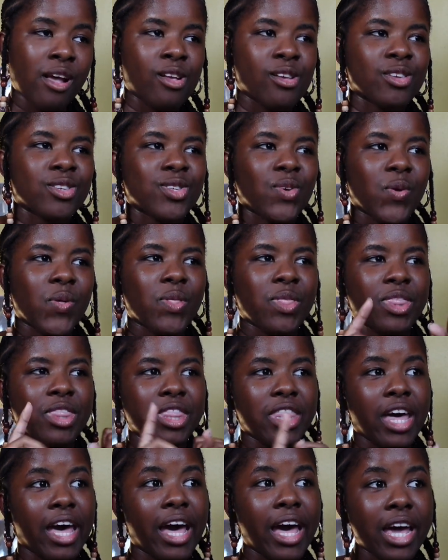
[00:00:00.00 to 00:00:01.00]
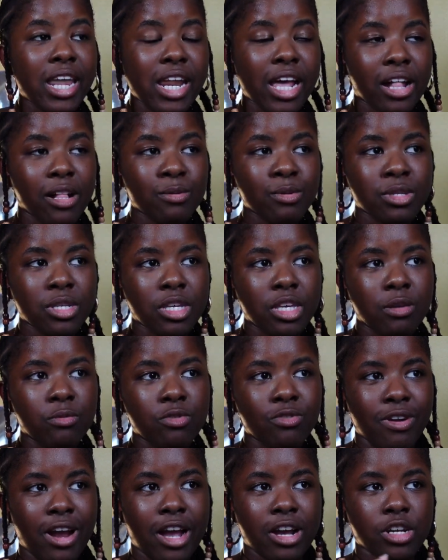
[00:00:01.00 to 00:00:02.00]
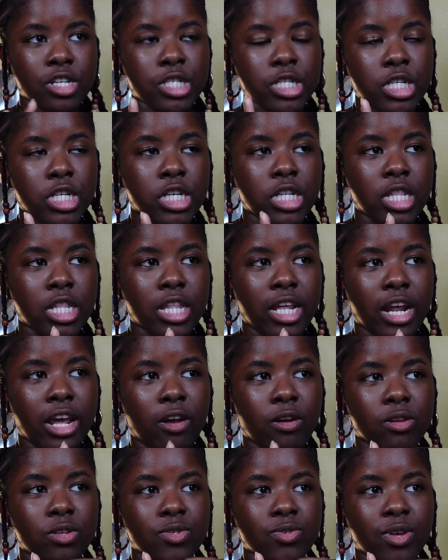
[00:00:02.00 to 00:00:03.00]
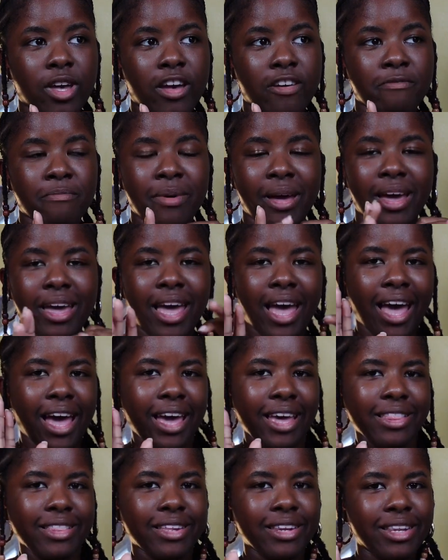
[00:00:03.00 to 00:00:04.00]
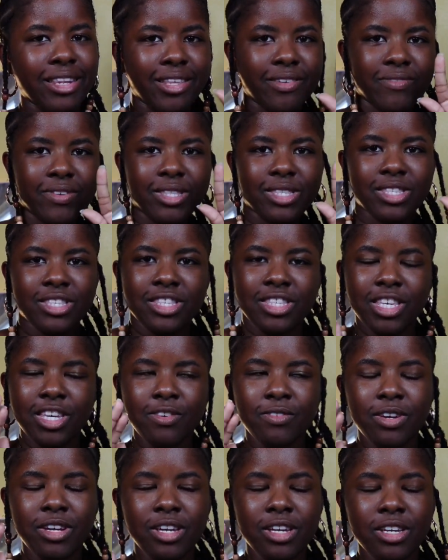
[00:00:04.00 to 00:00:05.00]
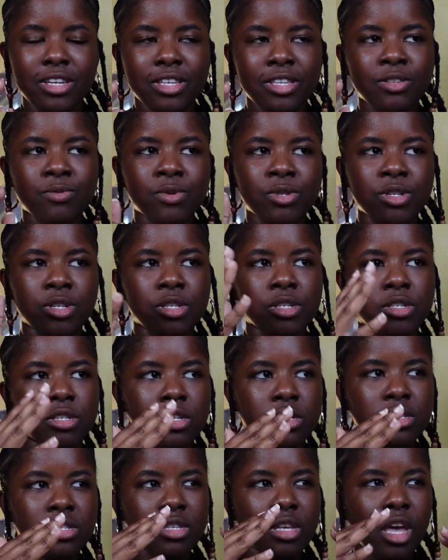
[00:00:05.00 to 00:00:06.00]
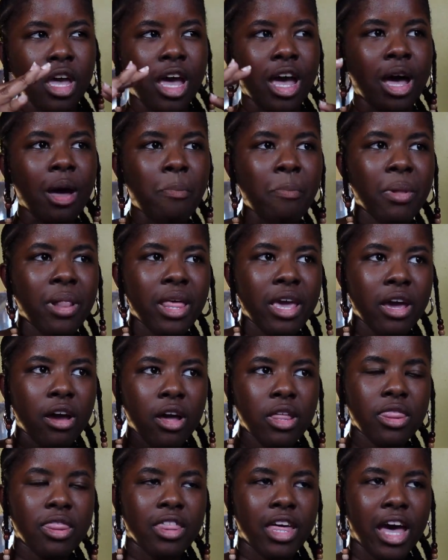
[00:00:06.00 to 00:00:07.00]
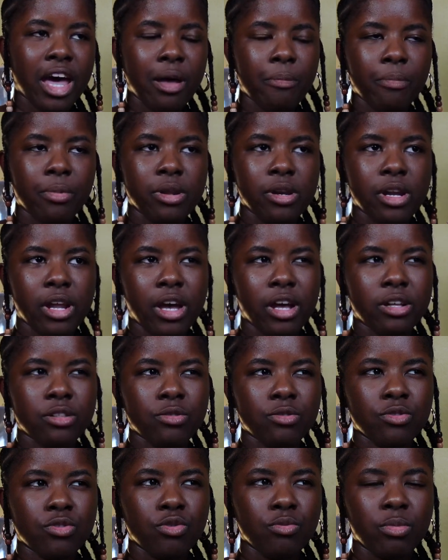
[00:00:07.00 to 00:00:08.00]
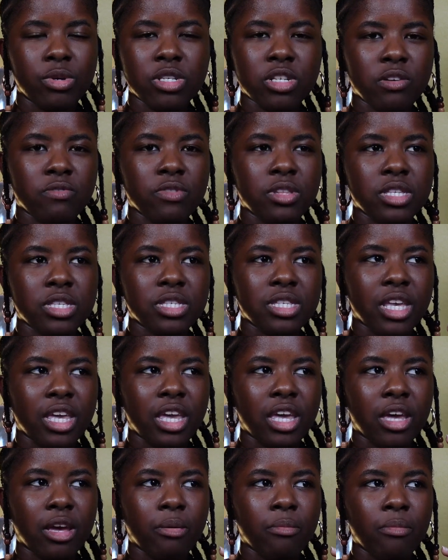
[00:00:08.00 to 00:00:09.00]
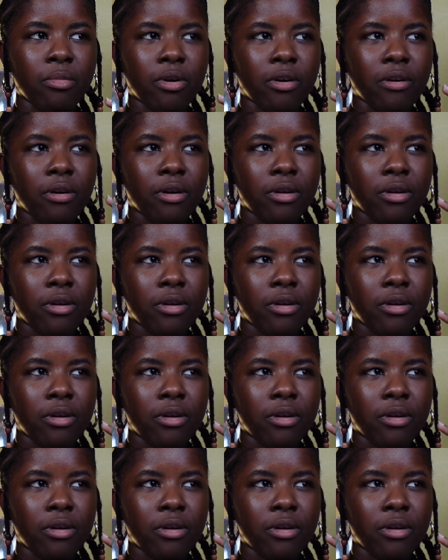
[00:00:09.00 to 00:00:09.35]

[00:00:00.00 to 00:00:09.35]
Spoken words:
So that helps to keep traction. Then I also have my Island Living series, which is just a play on that, but not too much of the same